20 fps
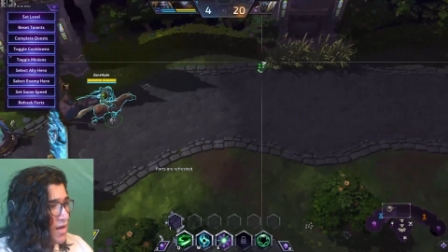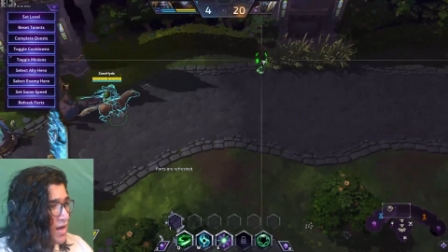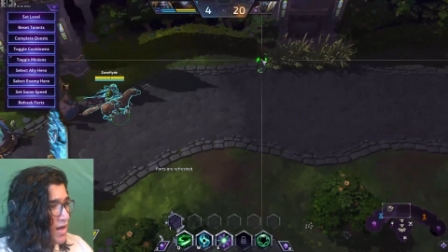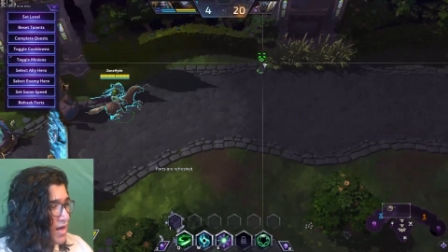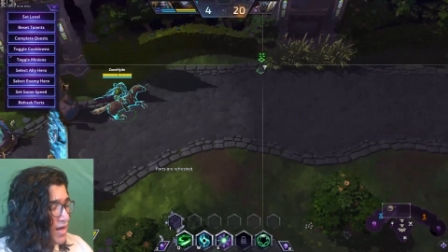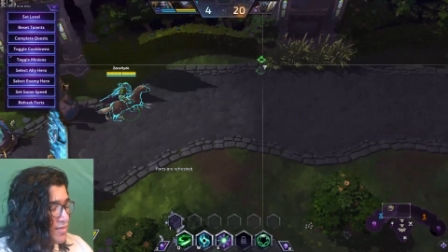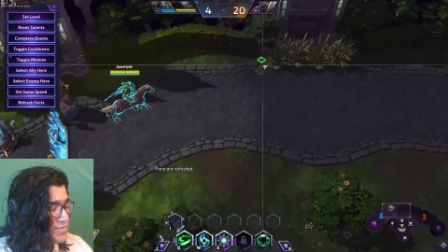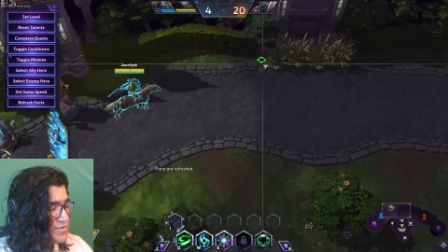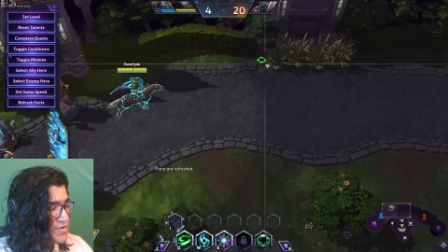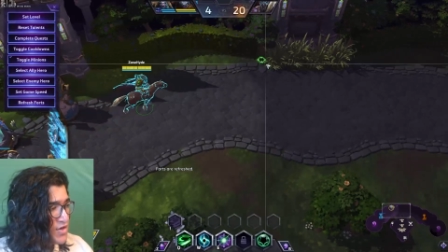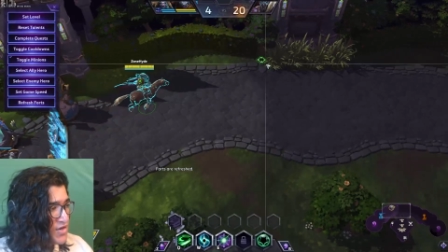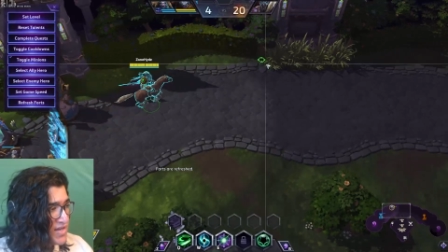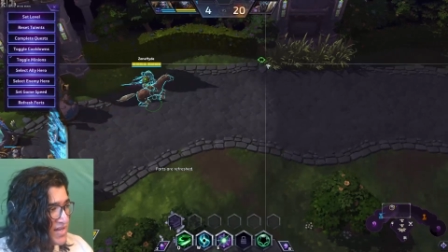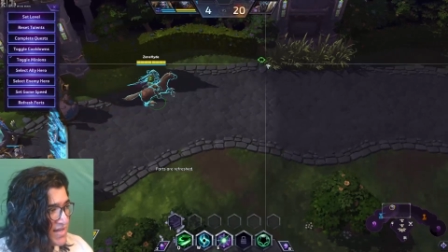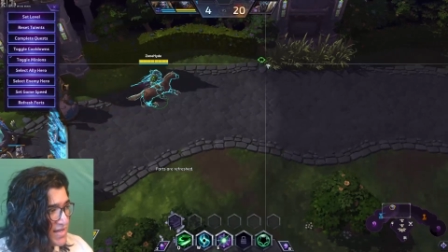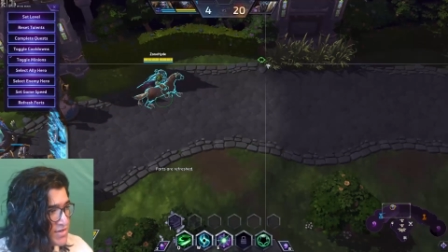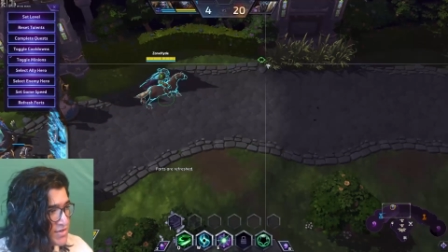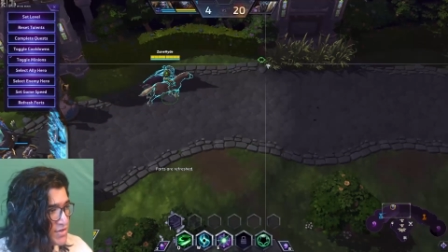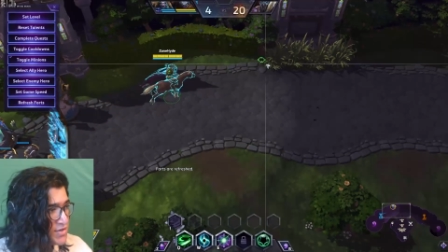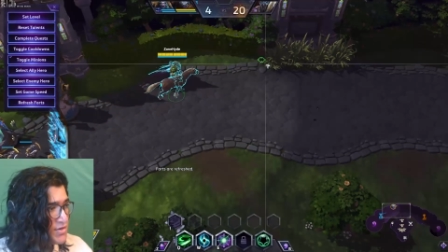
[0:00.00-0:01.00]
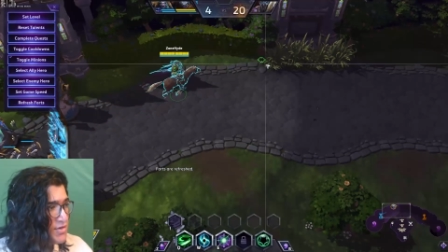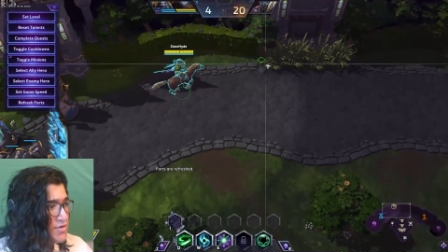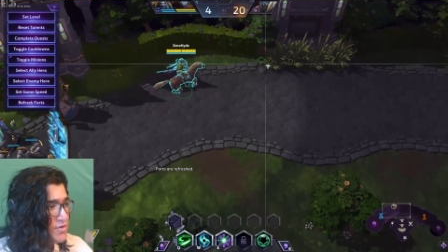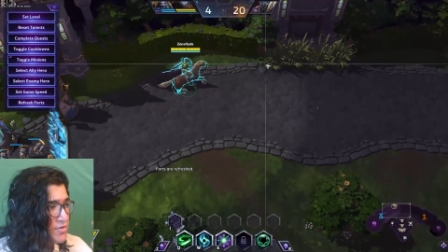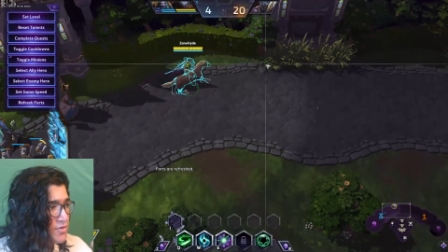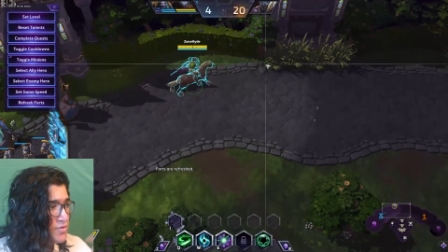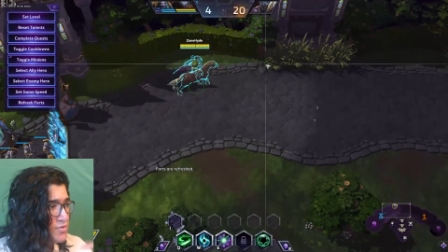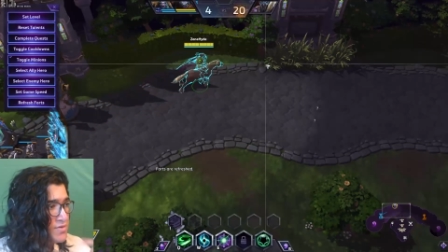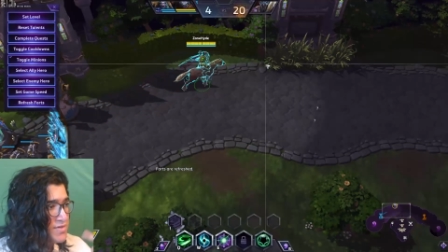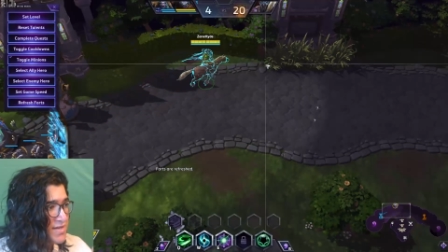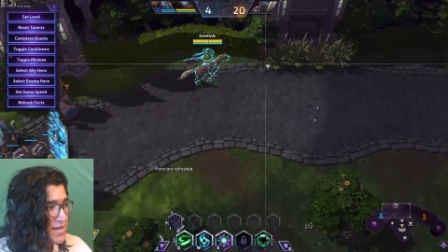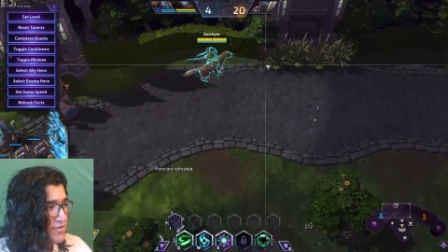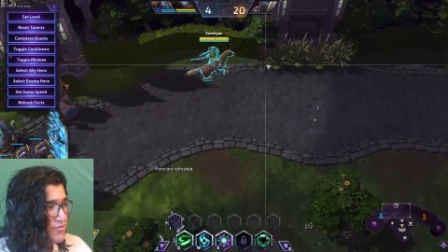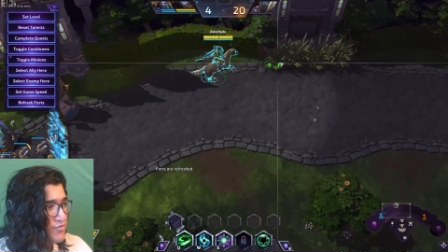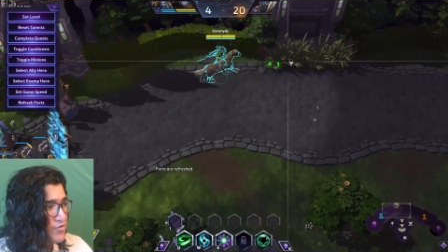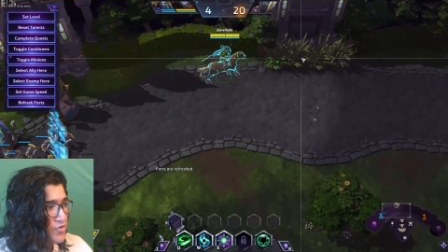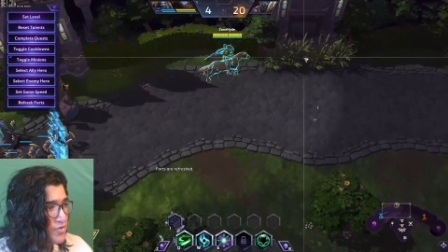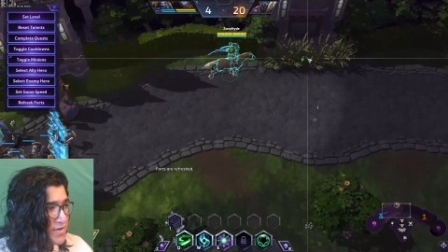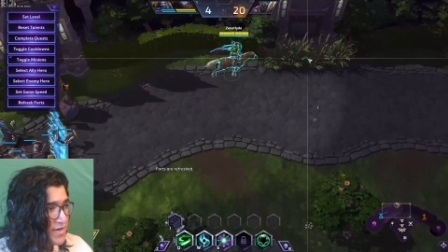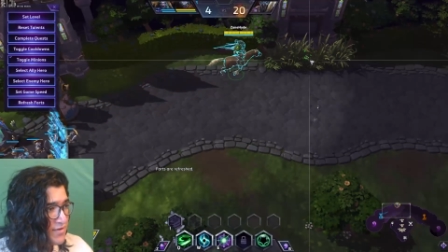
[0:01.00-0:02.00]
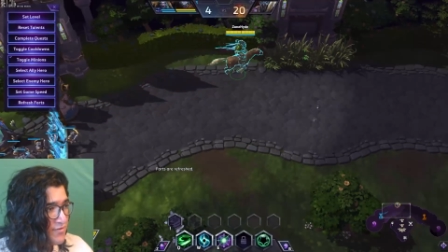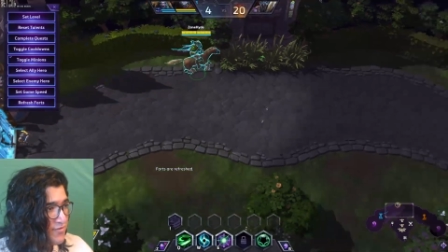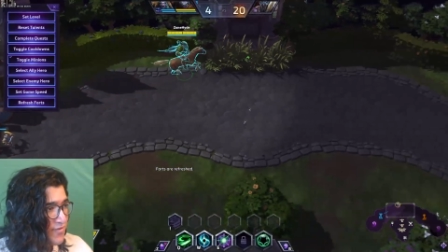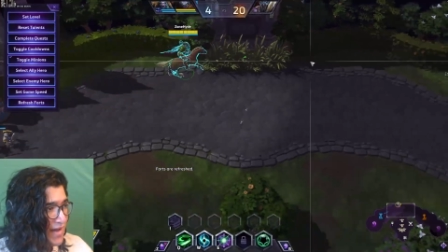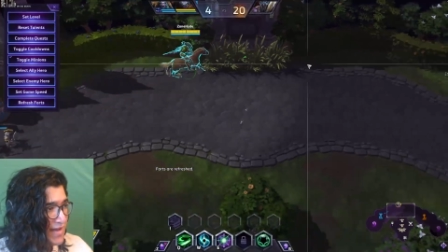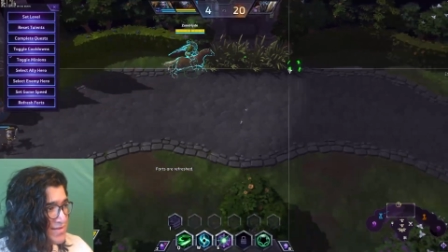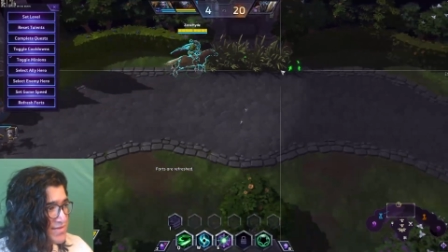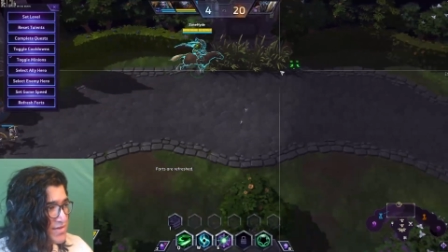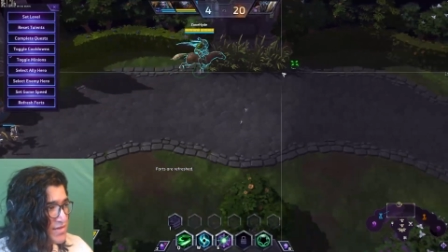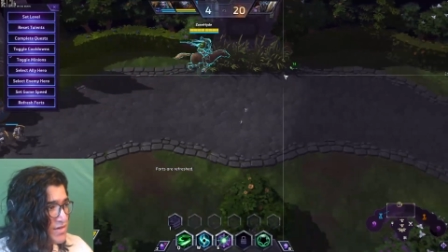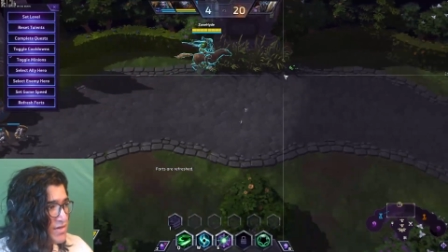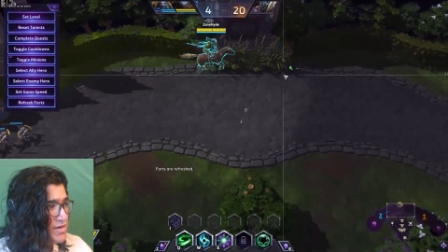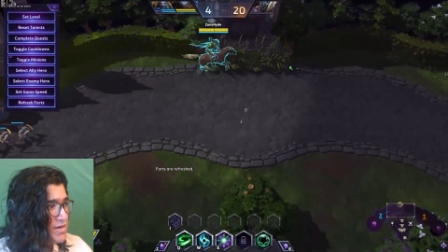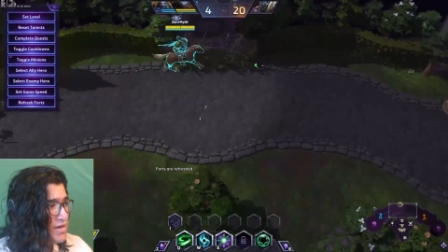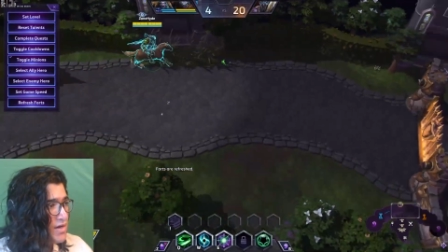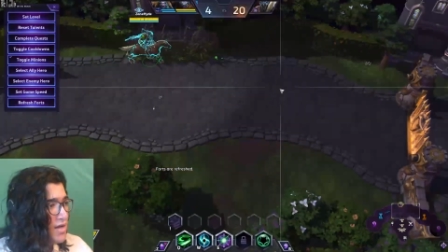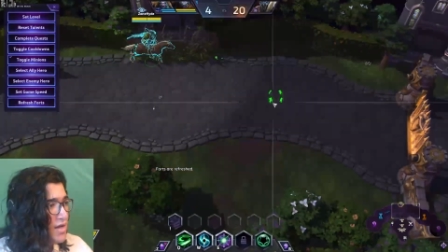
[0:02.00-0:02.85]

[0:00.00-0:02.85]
so you can get your Q cooldown rolling faster.